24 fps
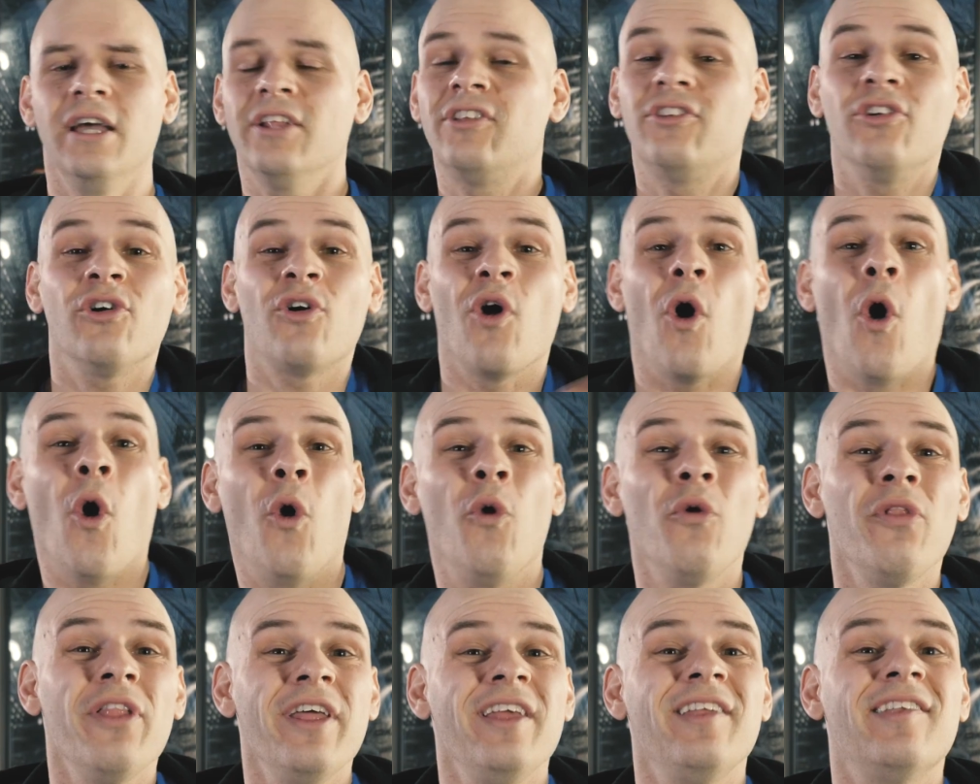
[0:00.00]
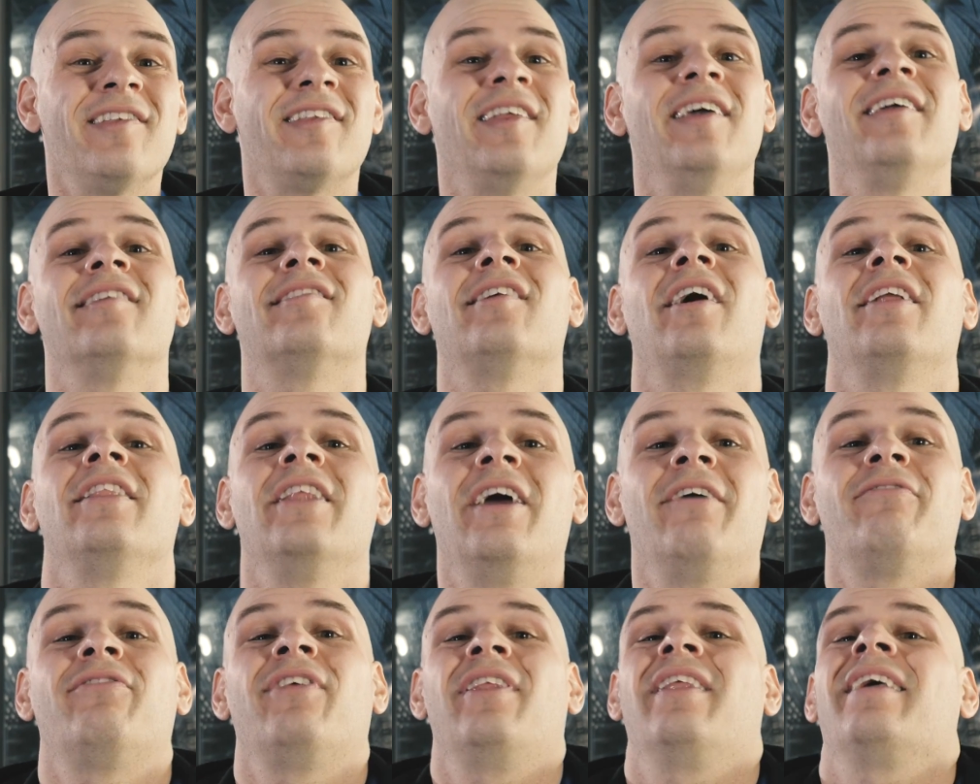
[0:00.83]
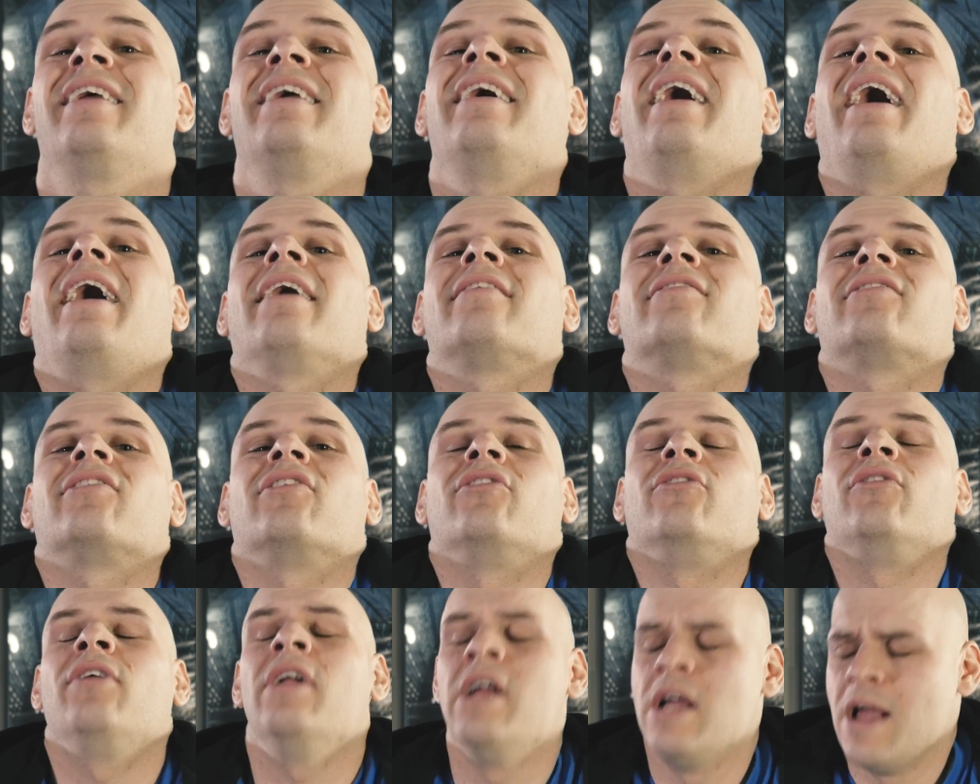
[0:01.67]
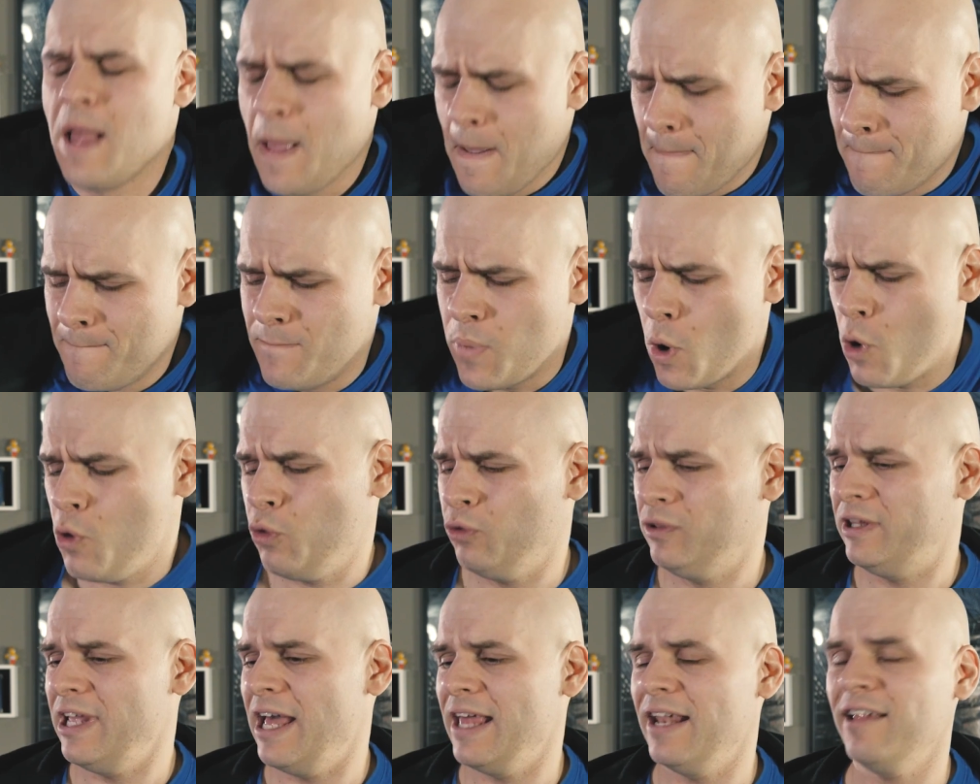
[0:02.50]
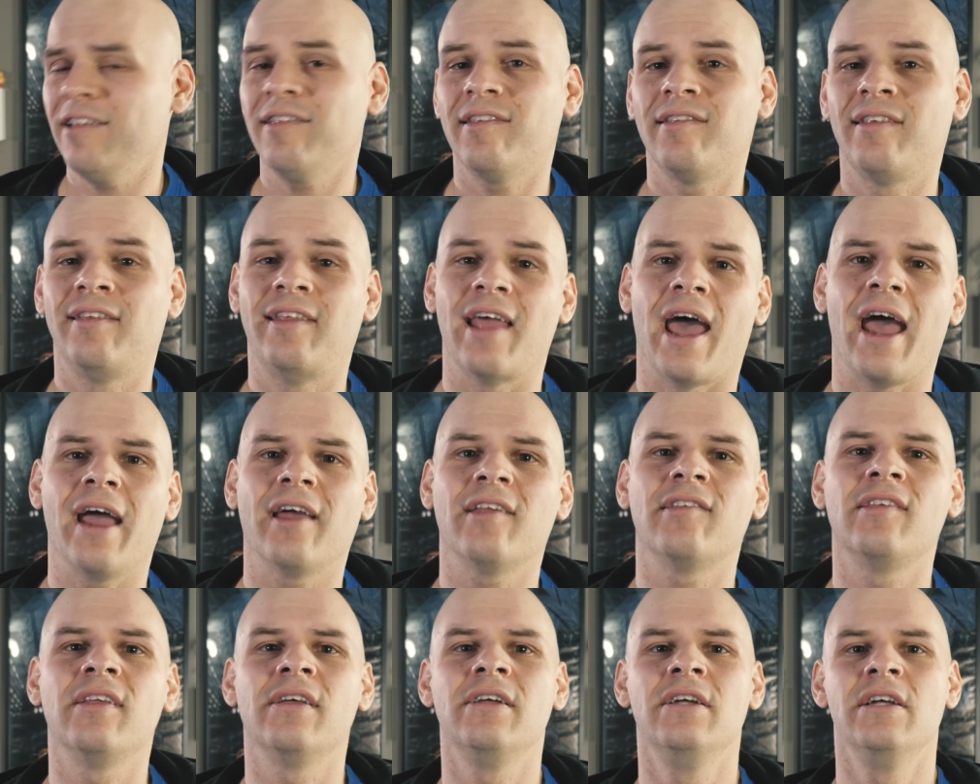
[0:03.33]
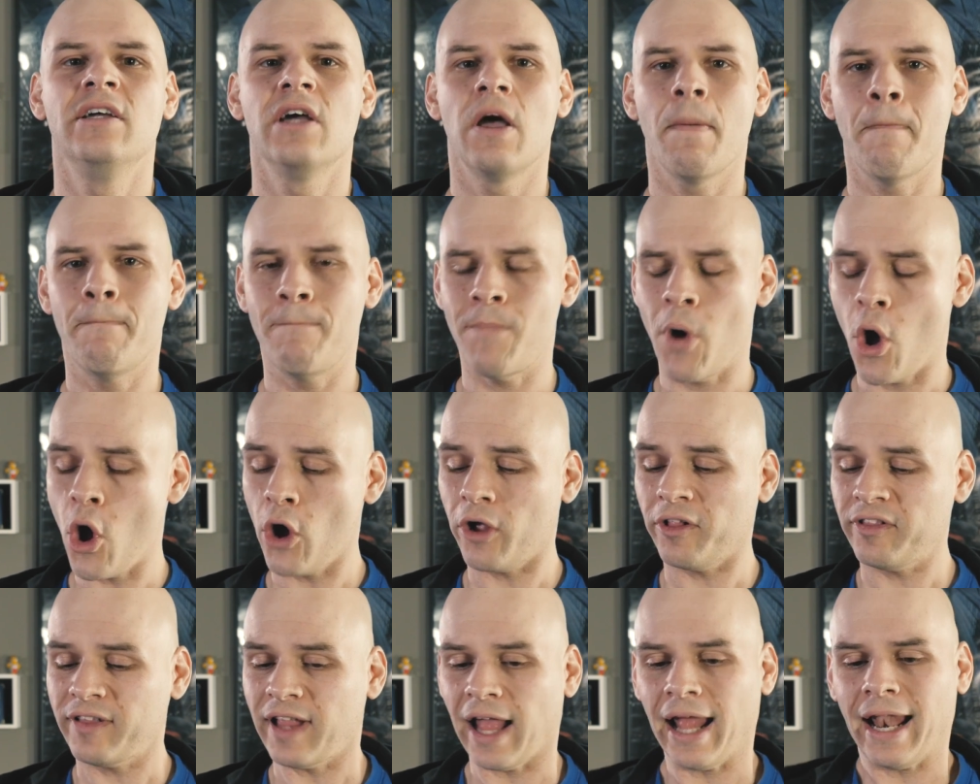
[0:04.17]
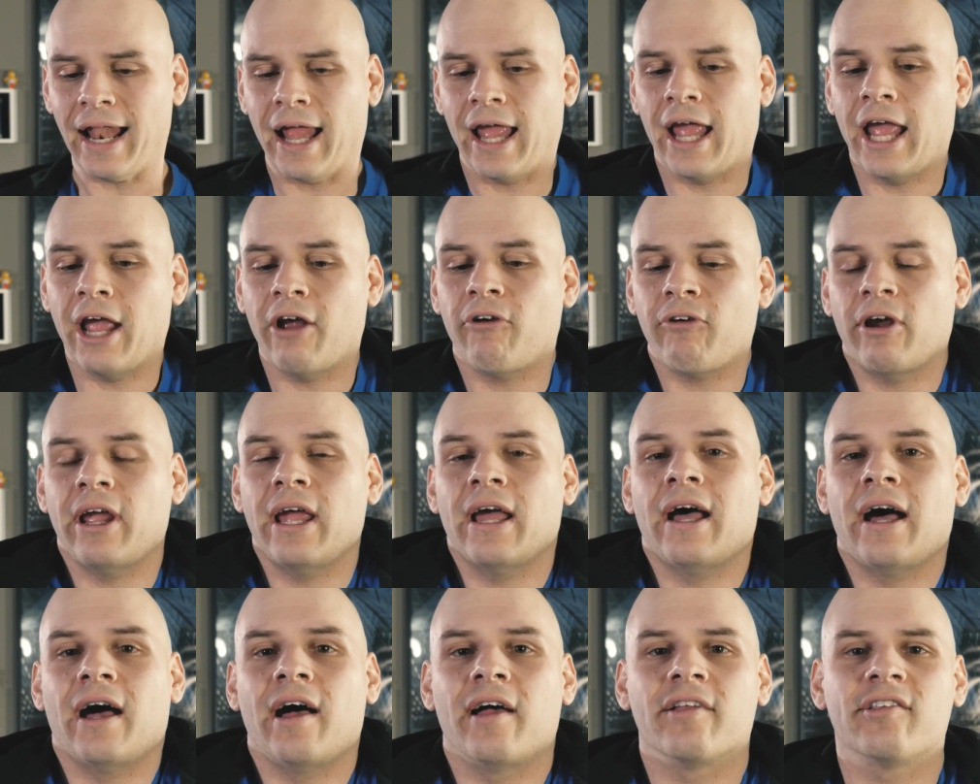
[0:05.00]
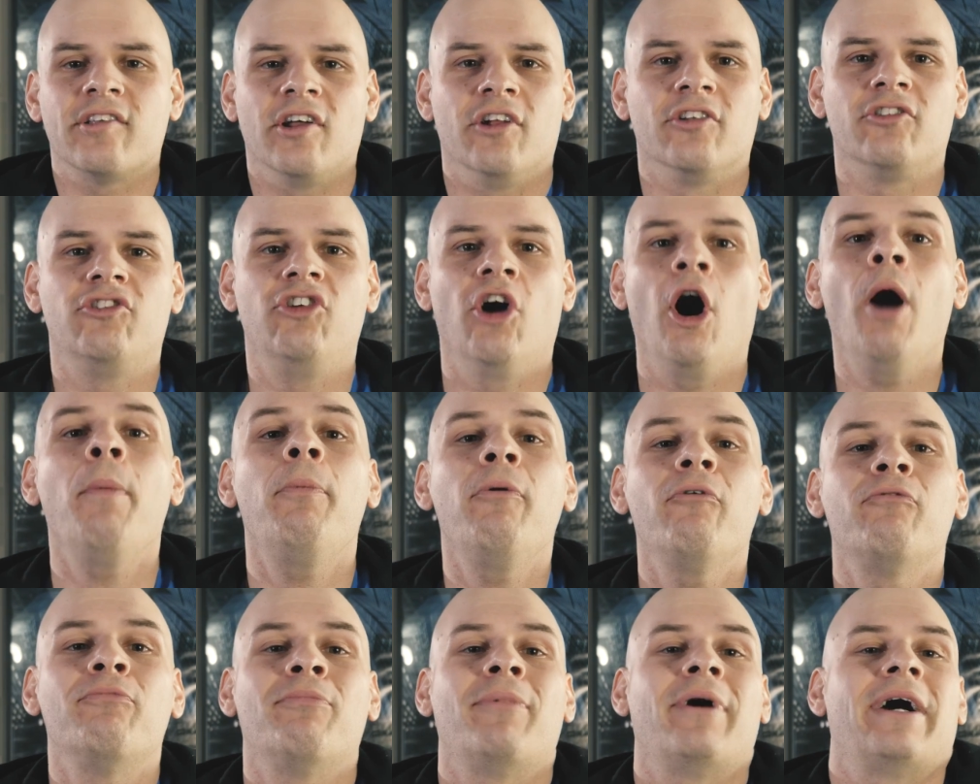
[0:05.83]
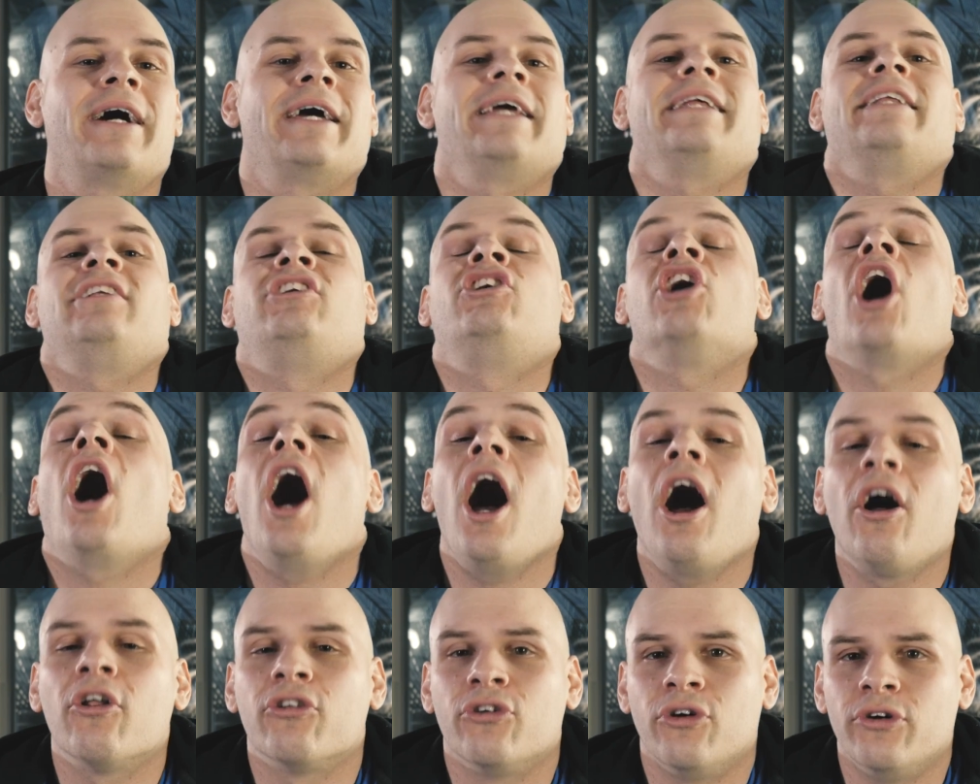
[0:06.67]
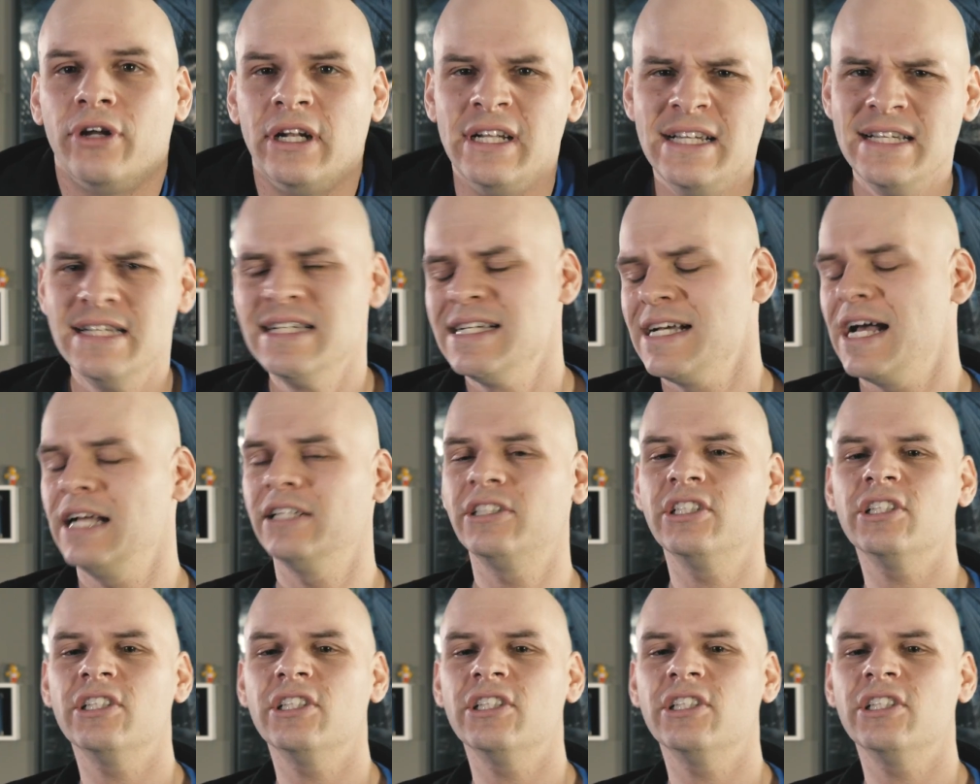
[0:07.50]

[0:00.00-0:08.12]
It took all these things I loved in the cartoon, pulled down its dacks, perked that hairy ass on top of my childhood, and